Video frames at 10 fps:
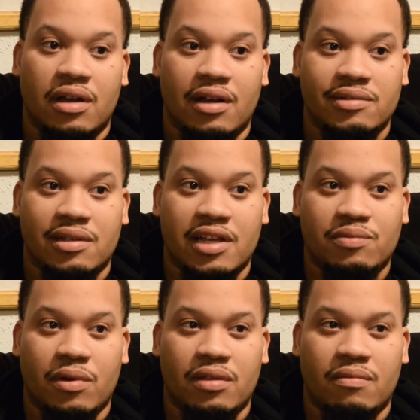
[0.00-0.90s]
So that's
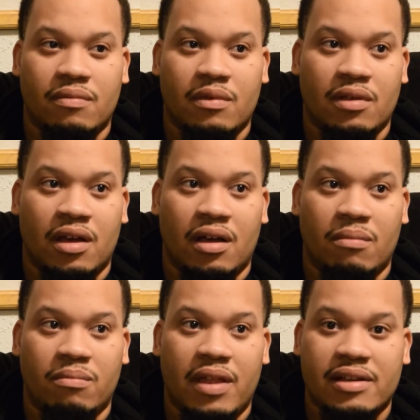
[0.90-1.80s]
what
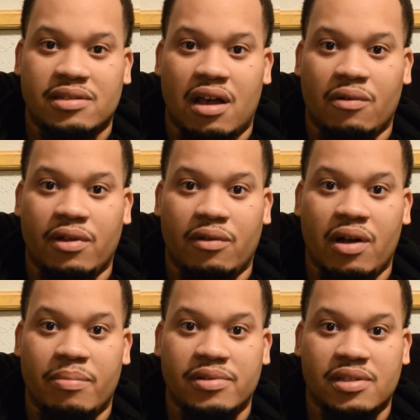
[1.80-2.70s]
that song really
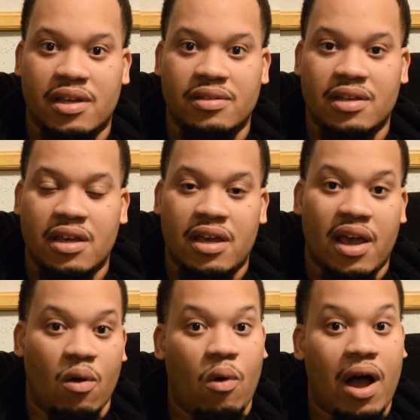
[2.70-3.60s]
represents,
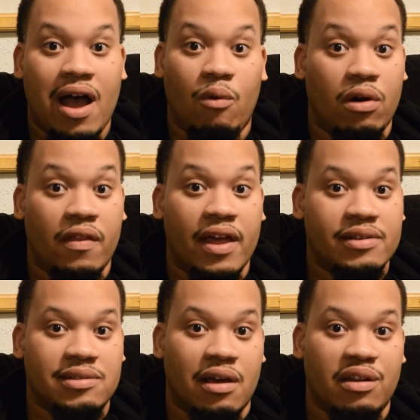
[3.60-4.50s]
and why I wanted that
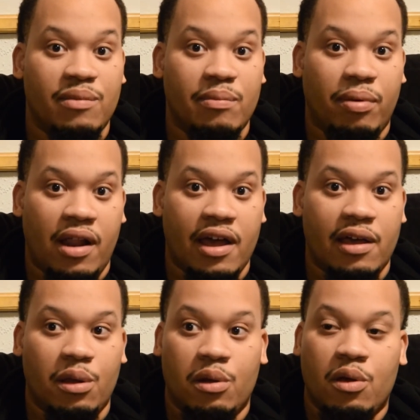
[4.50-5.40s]
song to be playing
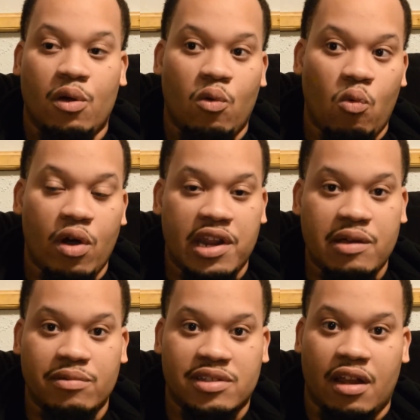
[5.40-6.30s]
when he
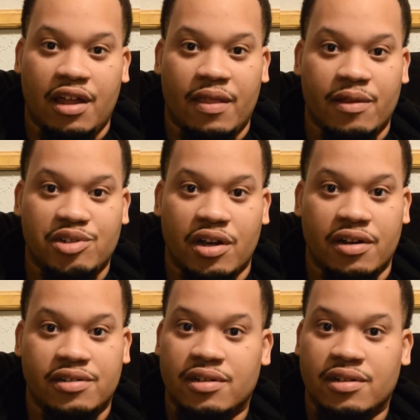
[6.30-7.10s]
was cleaning the church.